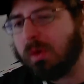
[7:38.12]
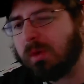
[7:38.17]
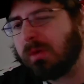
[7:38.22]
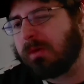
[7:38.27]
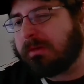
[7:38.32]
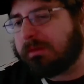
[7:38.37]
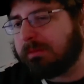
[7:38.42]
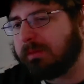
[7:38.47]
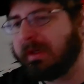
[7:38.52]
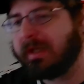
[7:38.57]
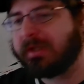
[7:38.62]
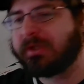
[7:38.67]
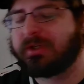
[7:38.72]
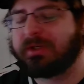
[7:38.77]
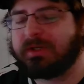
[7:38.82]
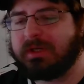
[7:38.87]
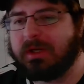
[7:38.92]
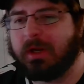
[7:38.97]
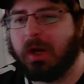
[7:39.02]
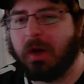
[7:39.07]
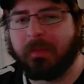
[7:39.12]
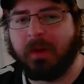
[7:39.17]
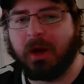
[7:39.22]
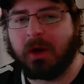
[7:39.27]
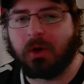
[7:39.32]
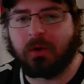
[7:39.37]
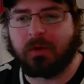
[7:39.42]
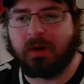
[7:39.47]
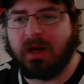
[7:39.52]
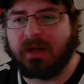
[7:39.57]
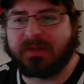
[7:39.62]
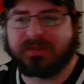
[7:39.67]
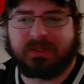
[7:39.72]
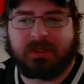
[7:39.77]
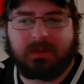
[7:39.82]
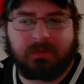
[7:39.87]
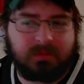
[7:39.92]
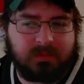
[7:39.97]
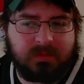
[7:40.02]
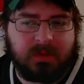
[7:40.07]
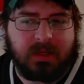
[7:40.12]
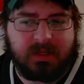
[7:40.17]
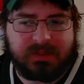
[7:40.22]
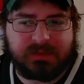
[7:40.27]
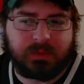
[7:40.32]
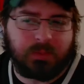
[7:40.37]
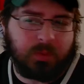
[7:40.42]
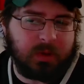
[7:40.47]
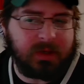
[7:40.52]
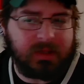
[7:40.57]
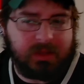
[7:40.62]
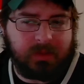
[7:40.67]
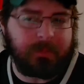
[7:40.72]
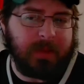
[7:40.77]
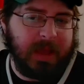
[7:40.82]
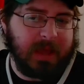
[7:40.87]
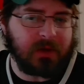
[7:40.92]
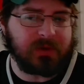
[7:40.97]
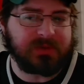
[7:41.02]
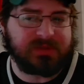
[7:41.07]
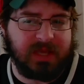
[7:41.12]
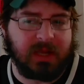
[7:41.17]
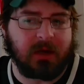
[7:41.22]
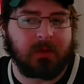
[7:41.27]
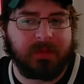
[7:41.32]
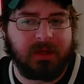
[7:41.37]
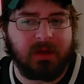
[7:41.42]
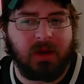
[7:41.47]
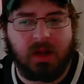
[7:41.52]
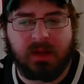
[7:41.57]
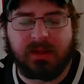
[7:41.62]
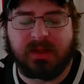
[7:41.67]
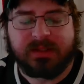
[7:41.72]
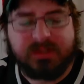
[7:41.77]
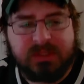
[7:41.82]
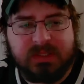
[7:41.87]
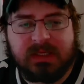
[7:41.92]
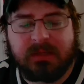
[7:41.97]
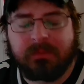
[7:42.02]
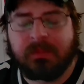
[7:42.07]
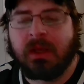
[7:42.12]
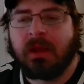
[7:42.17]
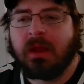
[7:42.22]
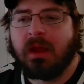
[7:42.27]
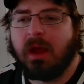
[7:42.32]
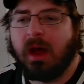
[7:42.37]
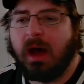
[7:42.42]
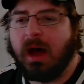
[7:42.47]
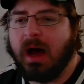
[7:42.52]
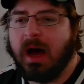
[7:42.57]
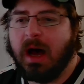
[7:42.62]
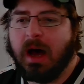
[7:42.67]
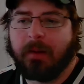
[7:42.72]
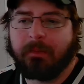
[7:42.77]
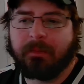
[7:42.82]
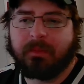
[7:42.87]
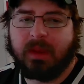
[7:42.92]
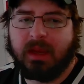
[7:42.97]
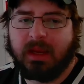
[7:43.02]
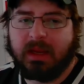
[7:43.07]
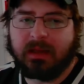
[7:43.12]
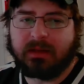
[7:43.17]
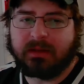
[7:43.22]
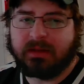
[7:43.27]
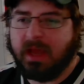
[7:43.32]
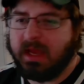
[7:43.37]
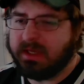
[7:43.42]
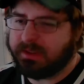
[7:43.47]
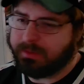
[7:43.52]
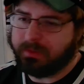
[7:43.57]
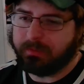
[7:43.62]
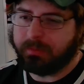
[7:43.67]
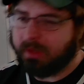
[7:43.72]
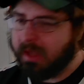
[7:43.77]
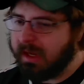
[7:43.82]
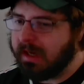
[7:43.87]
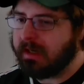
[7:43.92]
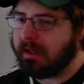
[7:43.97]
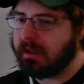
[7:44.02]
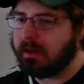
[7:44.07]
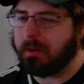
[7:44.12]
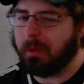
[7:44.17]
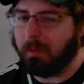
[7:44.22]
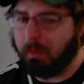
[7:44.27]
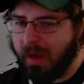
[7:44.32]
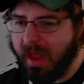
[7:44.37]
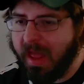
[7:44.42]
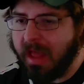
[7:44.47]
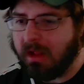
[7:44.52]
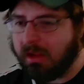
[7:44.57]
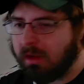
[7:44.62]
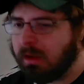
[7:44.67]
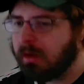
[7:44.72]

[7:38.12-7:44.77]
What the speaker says: which Marco Rossi is one of the better centermen on the team, and has been playing well.